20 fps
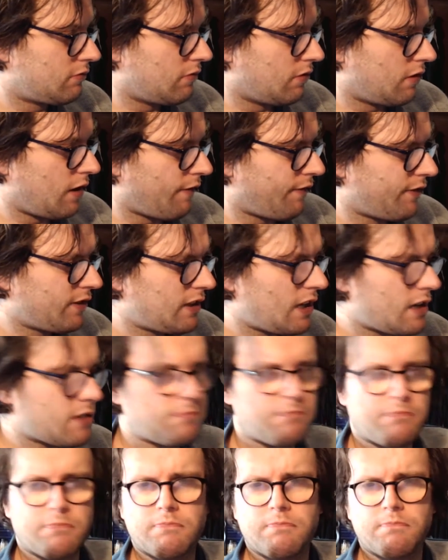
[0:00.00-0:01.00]
I think that's
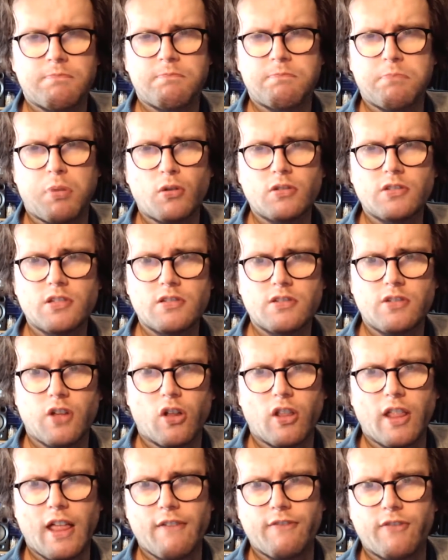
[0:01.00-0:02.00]
Buxton's not
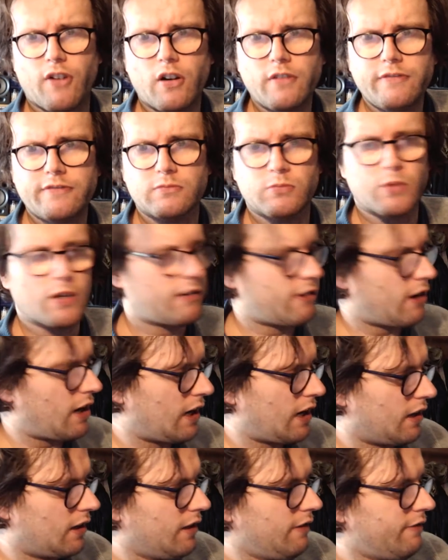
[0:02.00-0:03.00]
that far from where I
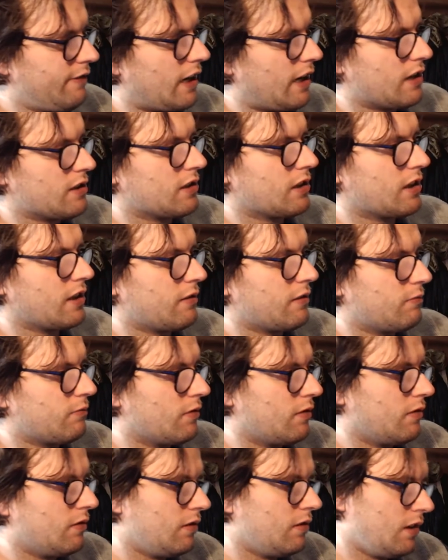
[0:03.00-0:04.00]
live actually,
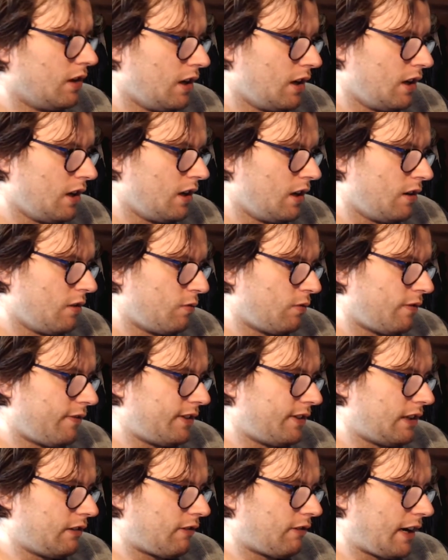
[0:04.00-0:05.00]

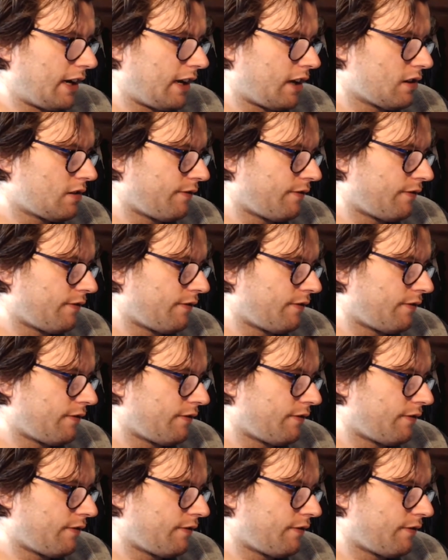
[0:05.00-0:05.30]
within the radius.